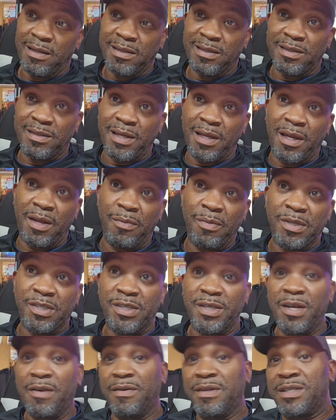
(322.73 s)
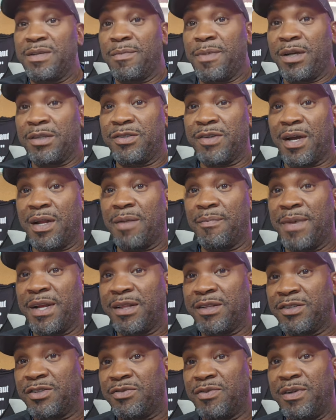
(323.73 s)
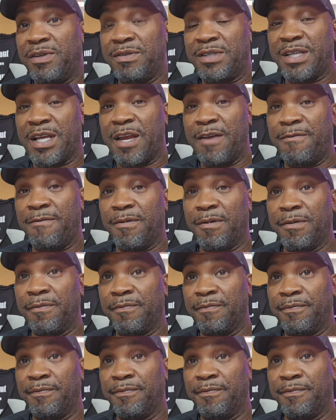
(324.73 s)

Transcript: Said he was serious about trying to make the street safer.